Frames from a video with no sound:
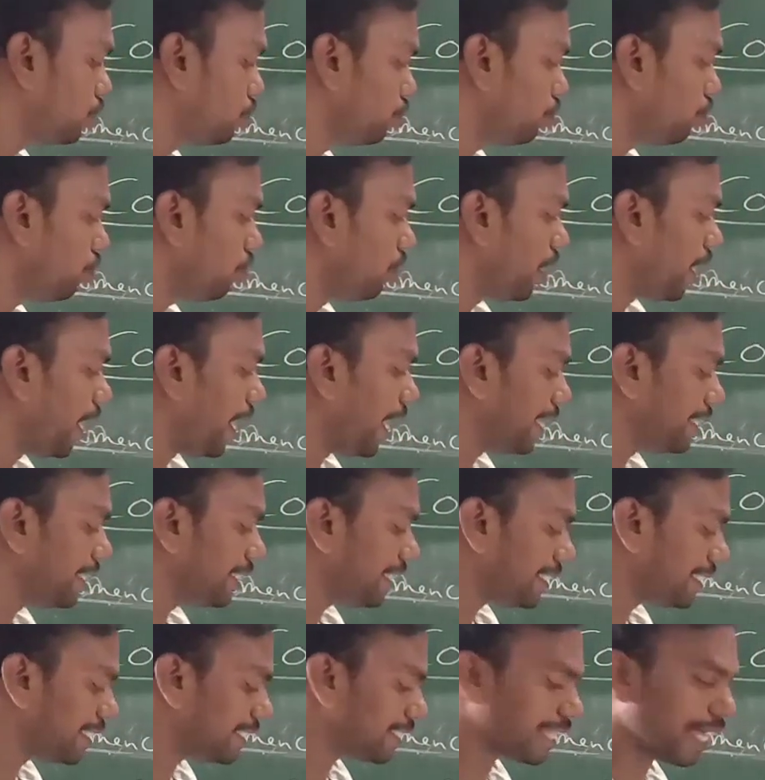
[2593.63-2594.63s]
2,
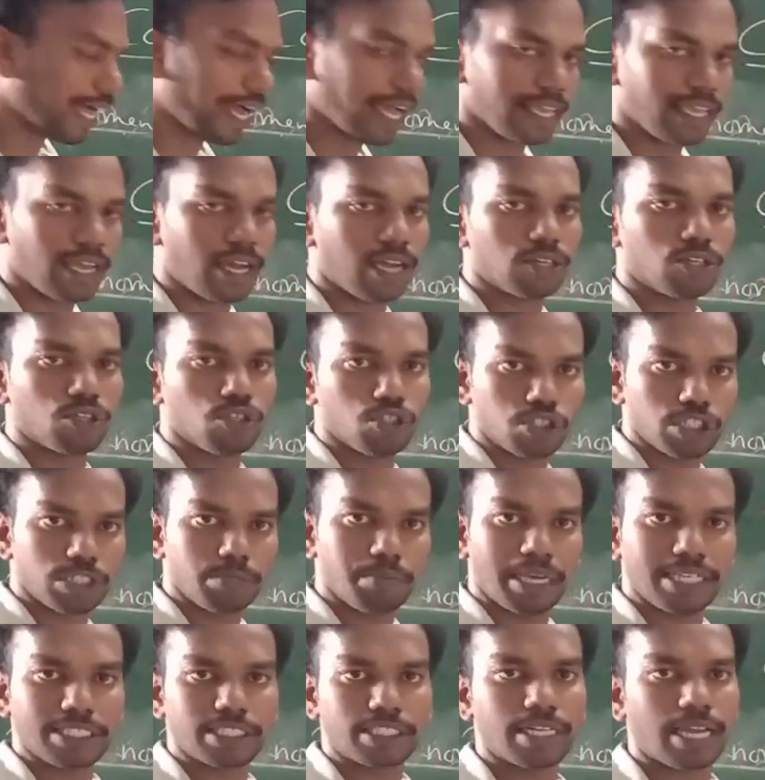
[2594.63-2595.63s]
and this is ion. You
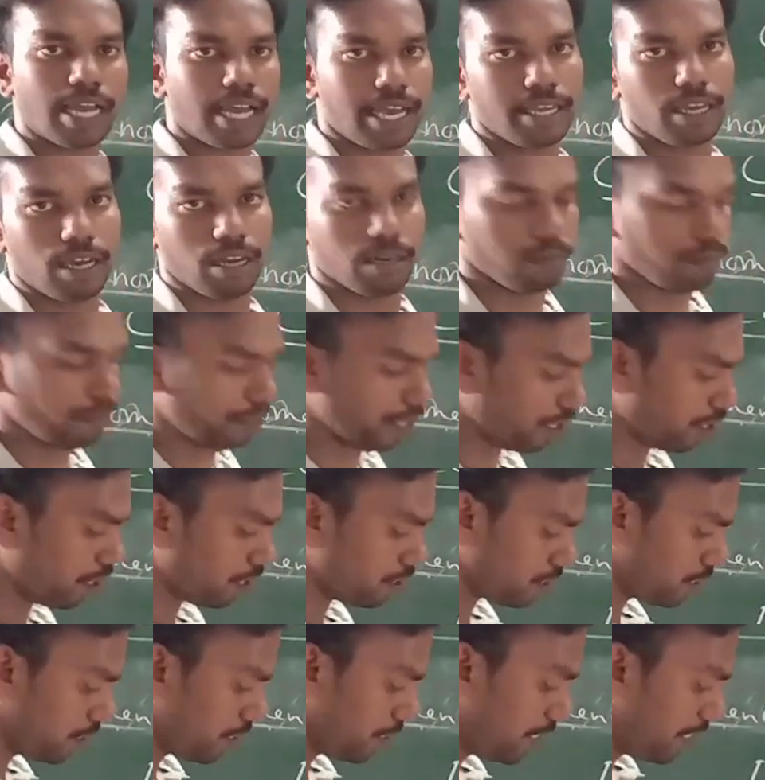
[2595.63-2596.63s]
should mention ion
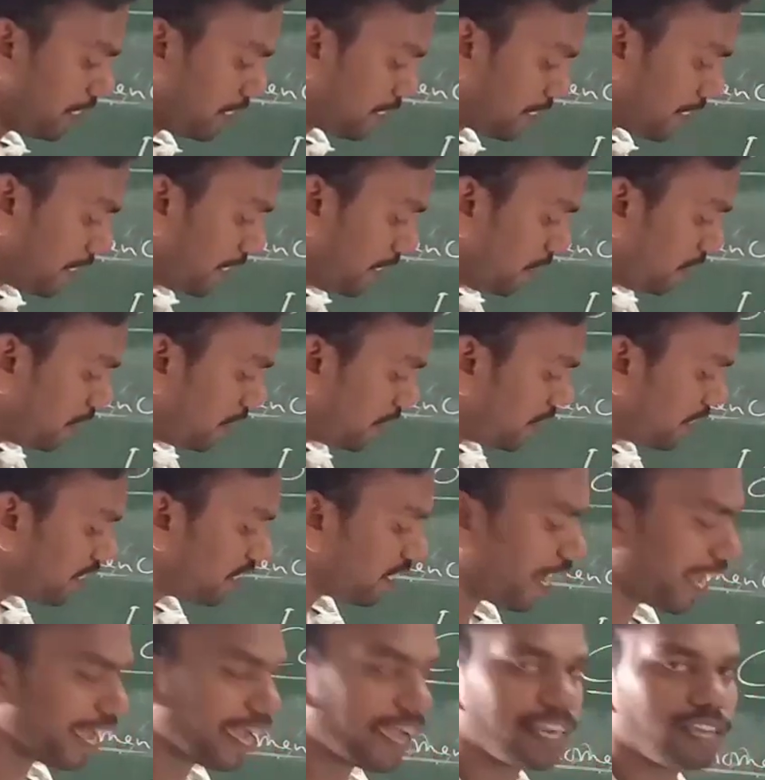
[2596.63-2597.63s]
because this is
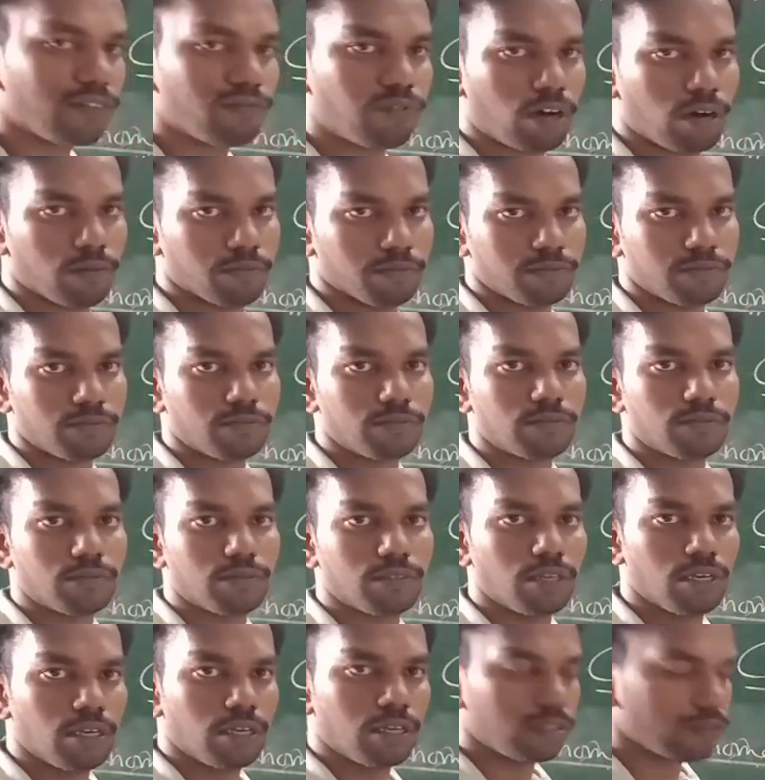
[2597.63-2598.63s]
in ionic form.
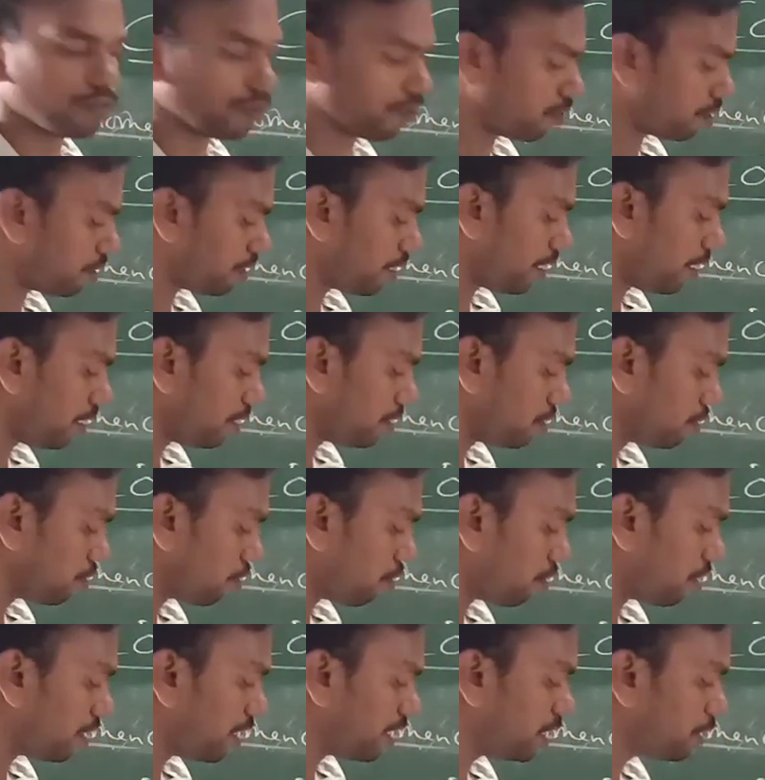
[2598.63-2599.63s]
Over the
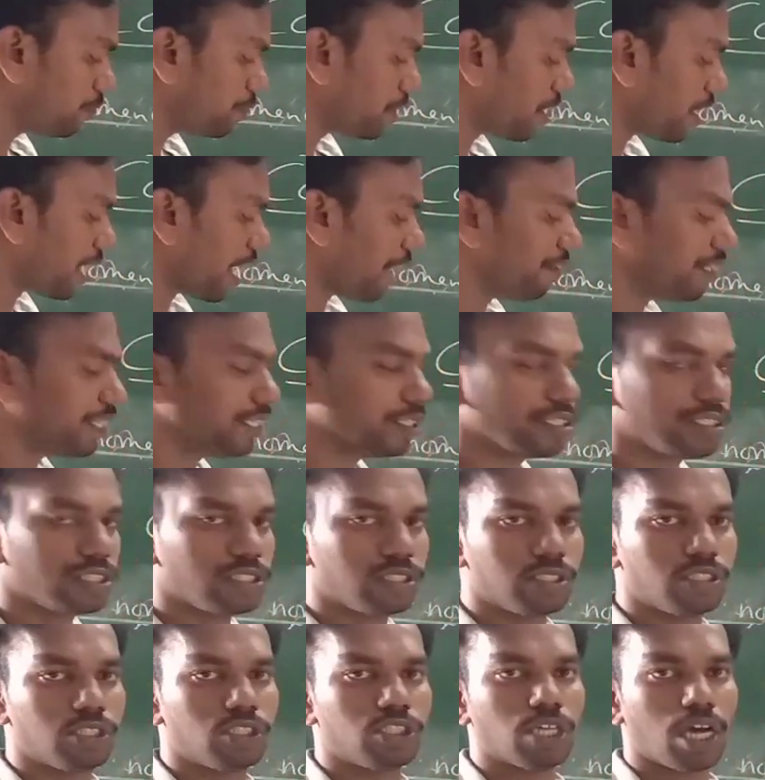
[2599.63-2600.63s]
coordination sphere having
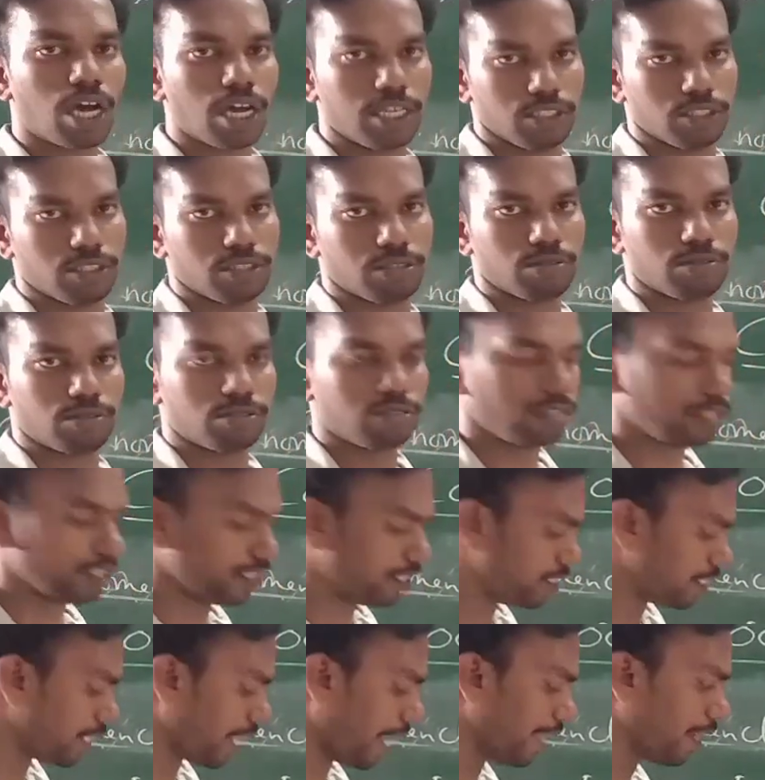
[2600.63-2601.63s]
charge. So
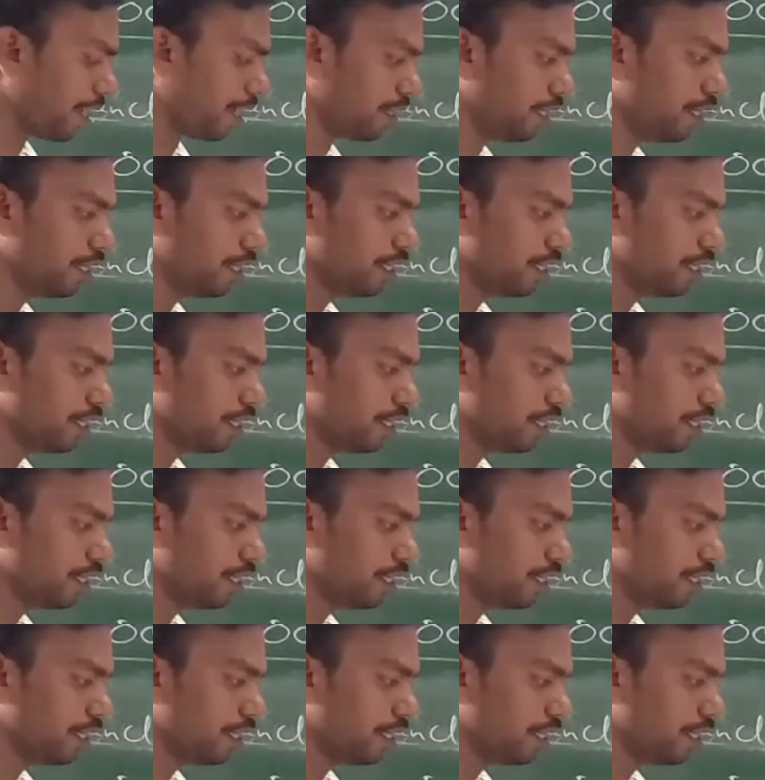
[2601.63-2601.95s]
this is ion.